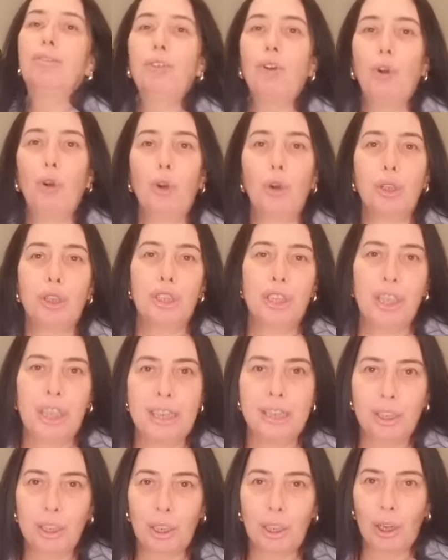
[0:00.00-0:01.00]
for
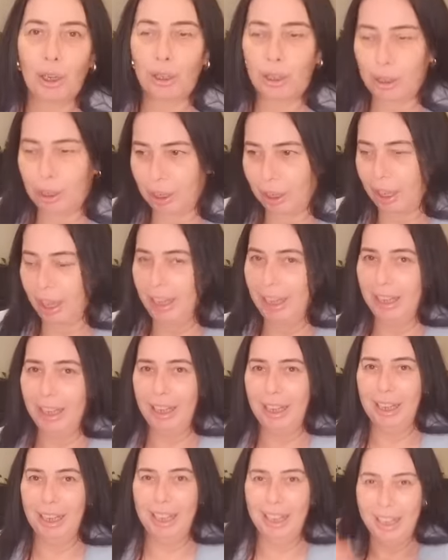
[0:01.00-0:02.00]
tea tonight.
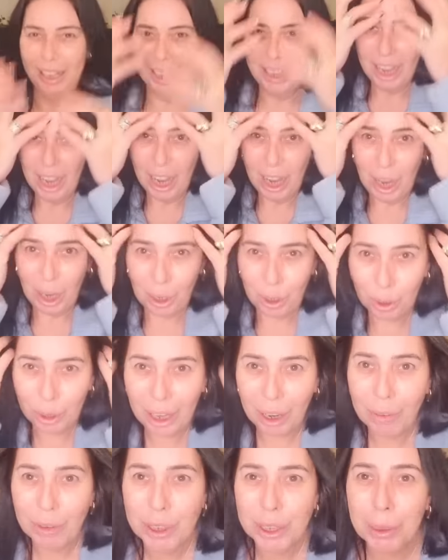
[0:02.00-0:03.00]
I
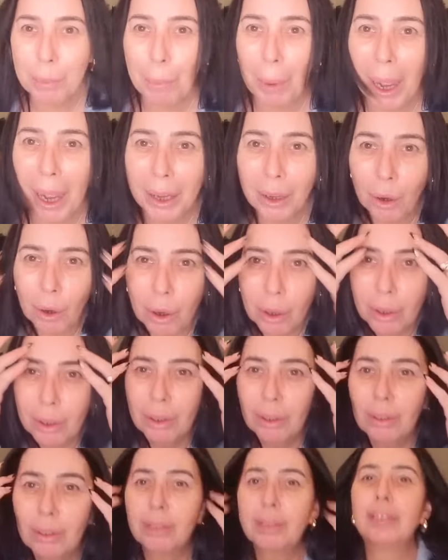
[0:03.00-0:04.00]
look ever so pale.
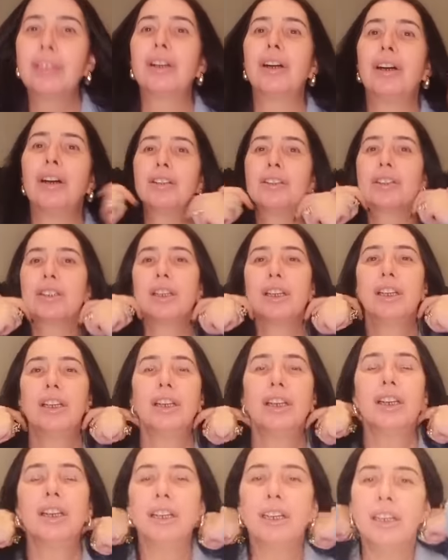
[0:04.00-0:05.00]
Oh, God.
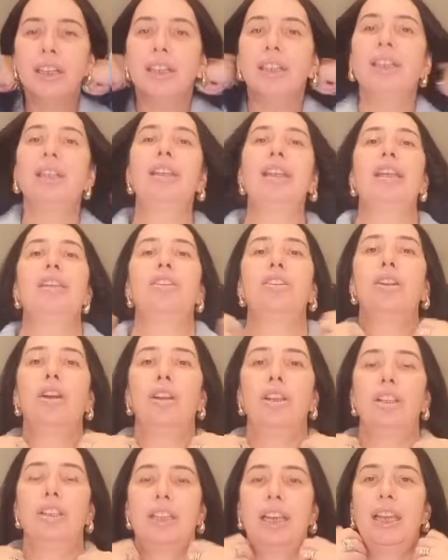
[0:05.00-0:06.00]
Need an
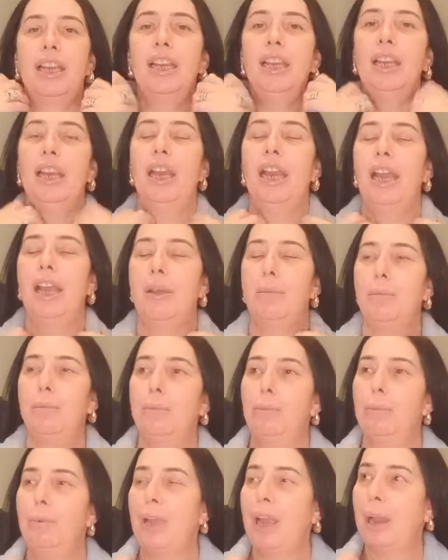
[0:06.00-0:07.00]
holiday.
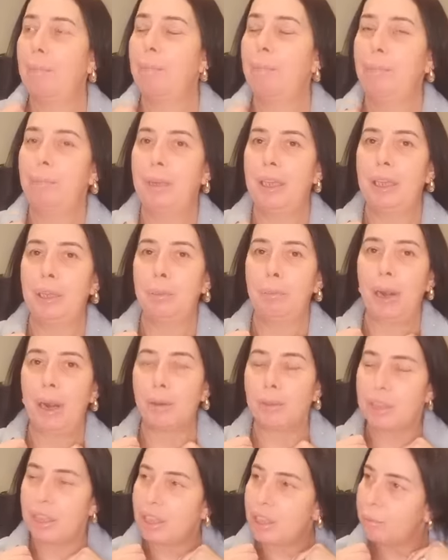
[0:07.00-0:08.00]
We are in the
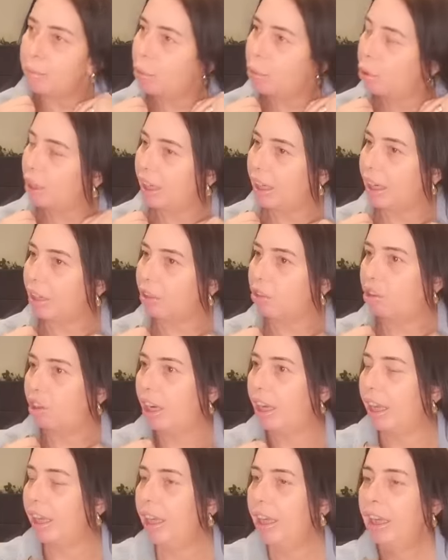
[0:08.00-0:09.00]
process of booking,
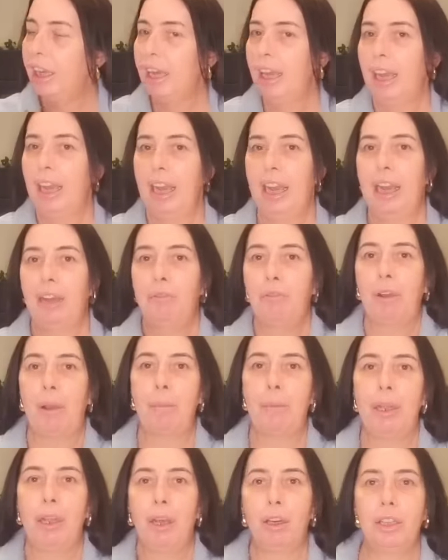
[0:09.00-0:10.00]
actually, our
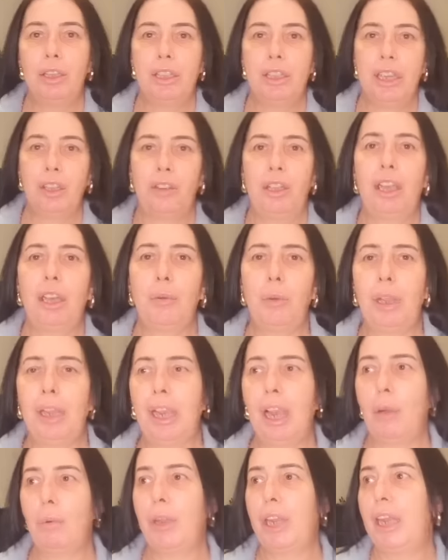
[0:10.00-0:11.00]
family holiday. I think we're
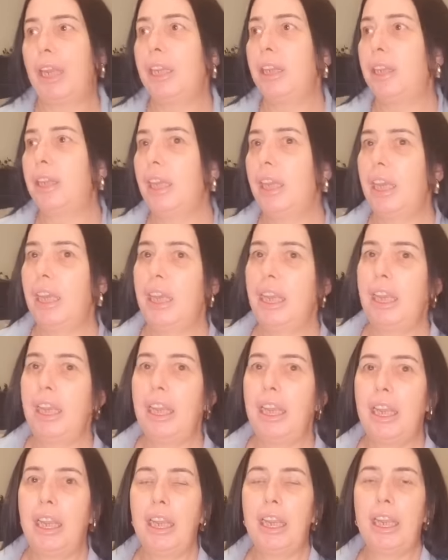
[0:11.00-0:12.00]
going
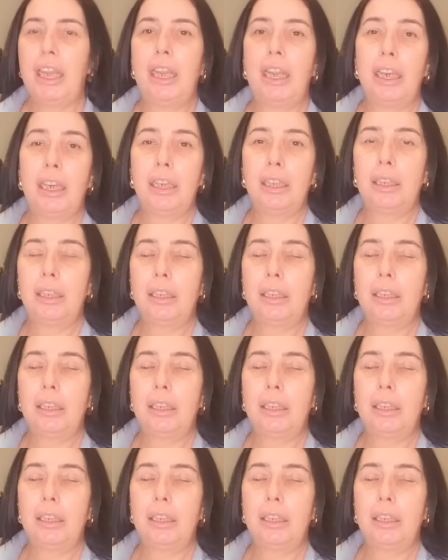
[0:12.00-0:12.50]
the